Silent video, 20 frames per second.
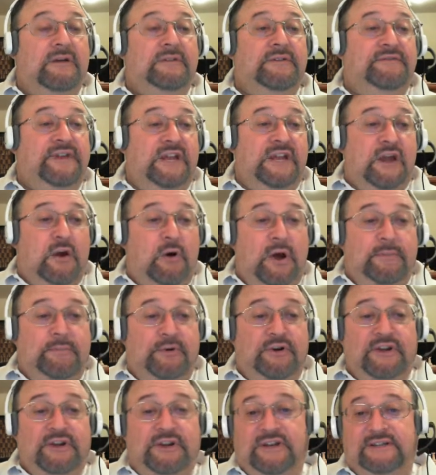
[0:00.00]
video I
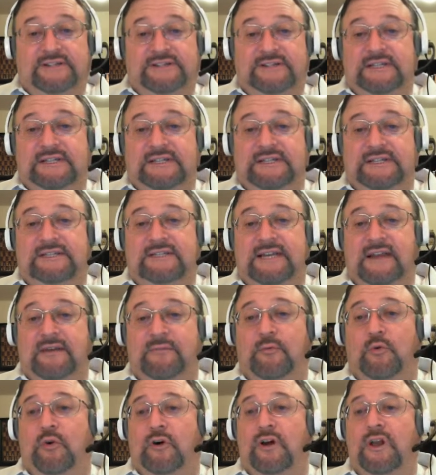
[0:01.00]
put in doesn't exist
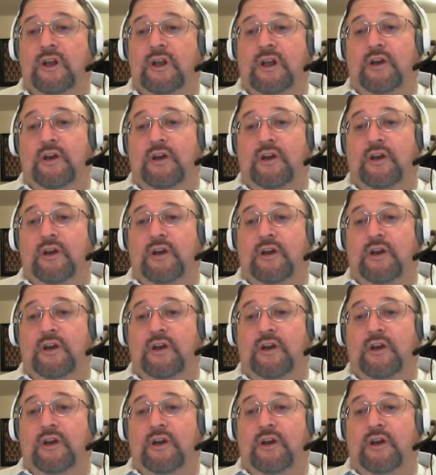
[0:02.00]
anymore.